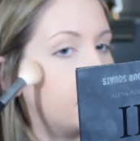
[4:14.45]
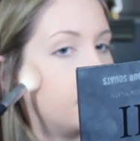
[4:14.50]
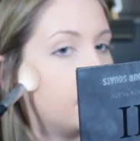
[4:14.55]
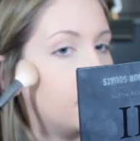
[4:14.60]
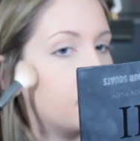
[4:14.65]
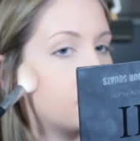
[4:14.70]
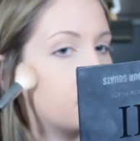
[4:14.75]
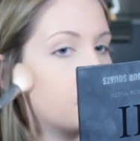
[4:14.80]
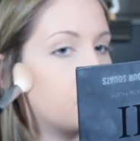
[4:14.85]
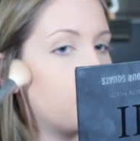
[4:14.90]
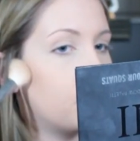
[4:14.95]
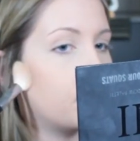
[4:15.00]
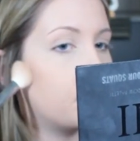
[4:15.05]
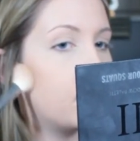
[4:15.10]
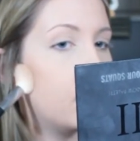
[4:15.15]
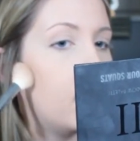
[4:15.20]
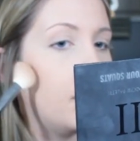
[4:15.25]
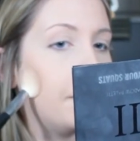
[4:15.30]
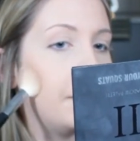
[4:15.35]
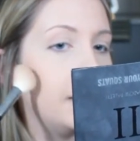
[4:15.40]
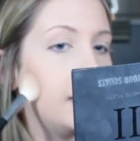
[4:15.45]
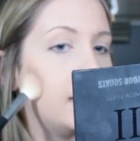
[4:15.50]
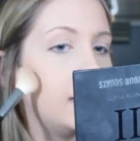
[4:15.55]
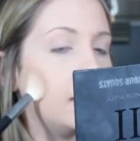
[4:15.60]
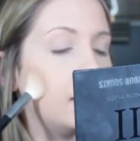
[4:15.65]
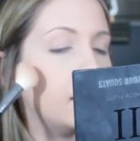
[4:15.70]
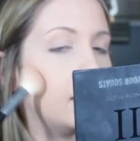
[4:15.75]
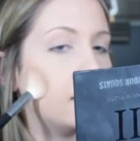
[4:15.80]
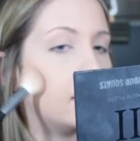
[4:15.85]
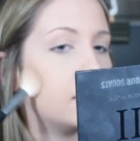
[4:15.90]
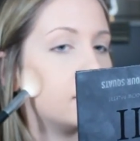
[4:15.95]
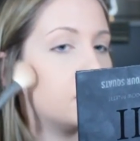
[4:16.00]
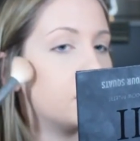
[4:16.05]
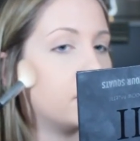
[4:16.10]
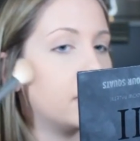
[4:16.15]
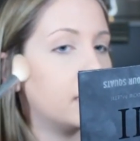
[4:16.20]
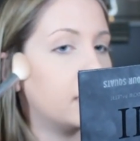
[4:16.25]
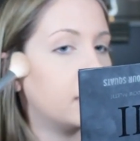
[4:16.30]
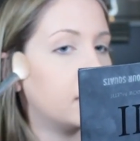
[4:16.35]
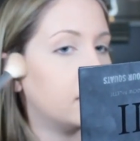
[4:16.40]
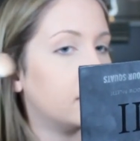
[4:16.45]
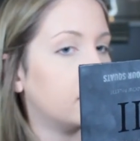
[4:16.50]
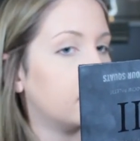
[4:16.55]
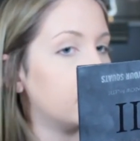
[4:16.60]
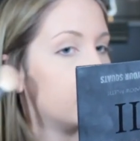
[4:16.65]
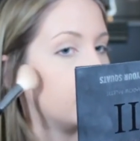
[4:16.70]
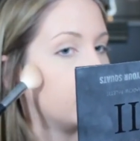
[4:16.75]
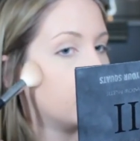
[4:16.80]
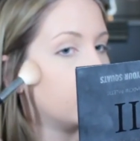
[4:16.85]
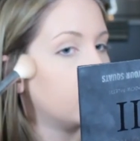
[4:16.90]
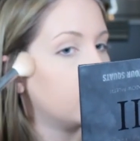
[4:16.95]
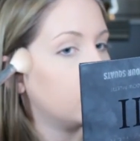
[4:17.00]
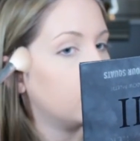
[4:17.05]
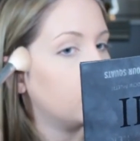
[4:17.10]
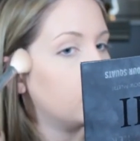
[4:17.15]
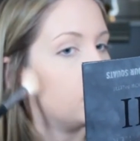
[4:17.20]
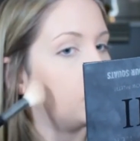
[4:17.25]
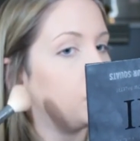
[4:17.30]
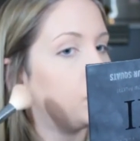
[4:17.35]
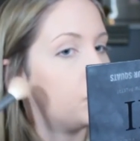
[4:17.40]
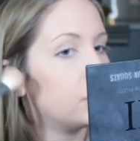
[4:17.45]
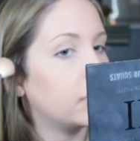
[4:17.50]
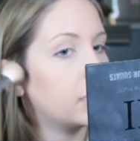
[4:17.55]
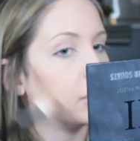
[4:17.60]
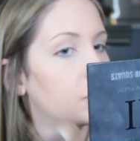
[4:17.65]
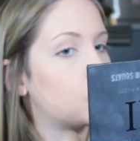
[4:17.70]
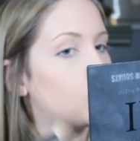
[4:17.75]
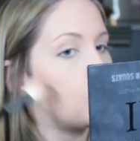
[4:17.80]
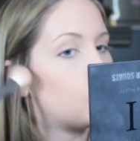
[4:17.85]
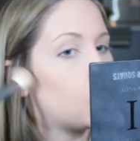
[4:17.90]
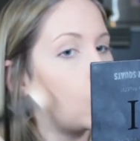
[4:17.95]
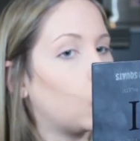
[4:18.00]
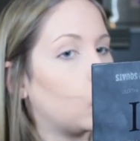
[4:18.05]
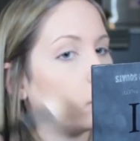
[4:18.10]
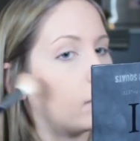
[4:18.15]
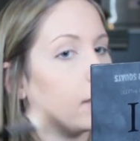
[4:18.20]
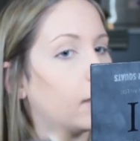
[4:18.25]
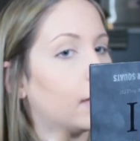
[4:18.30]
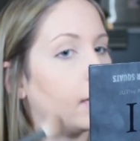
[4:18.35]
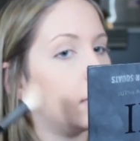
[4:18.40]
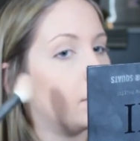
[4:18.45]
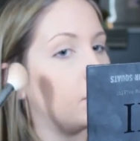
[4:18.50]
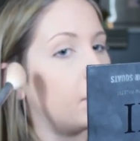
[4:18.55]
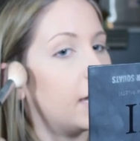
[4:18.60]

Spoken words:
theirs is more prominent, so they can do like the straight line.